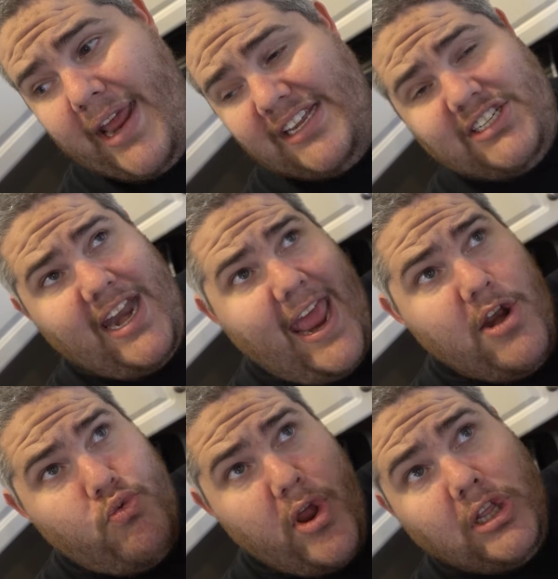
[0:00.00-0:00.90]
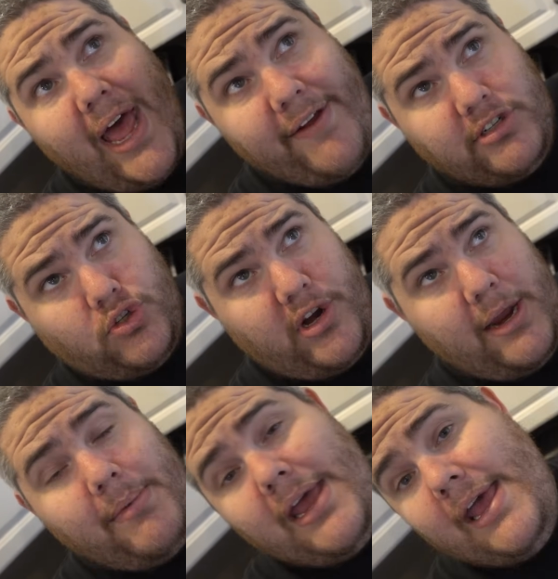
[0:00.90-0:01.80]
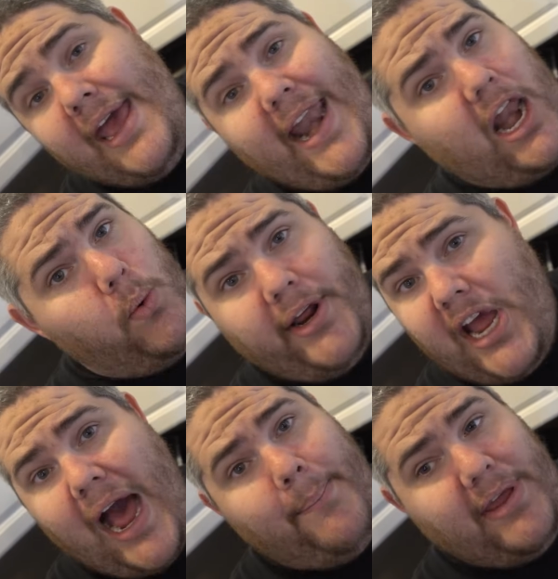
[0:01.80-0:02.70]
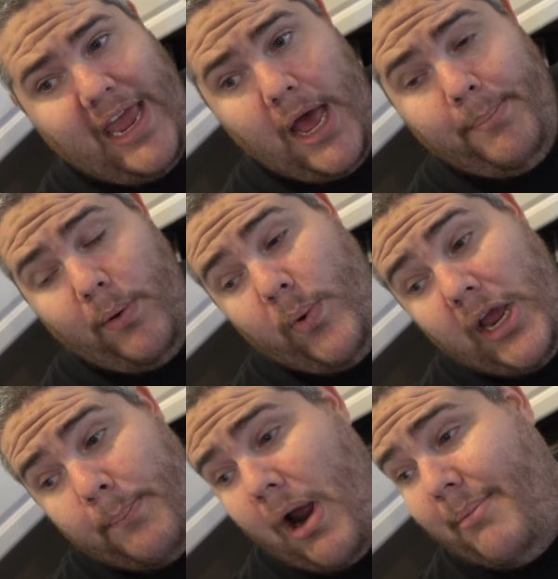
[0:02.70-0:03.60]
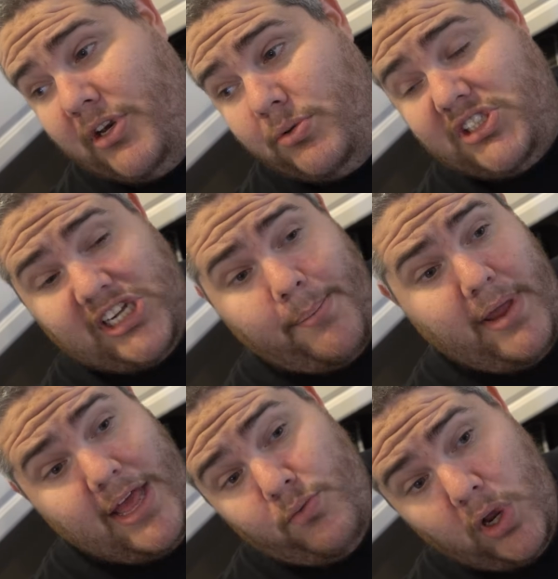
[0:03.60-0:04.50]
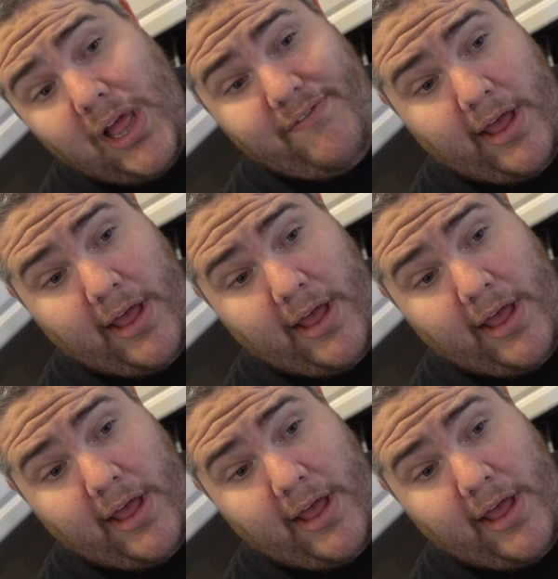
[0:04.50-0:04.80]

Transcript: He has an in real life stream, and I don't want to copy him, but we could probably do some in real life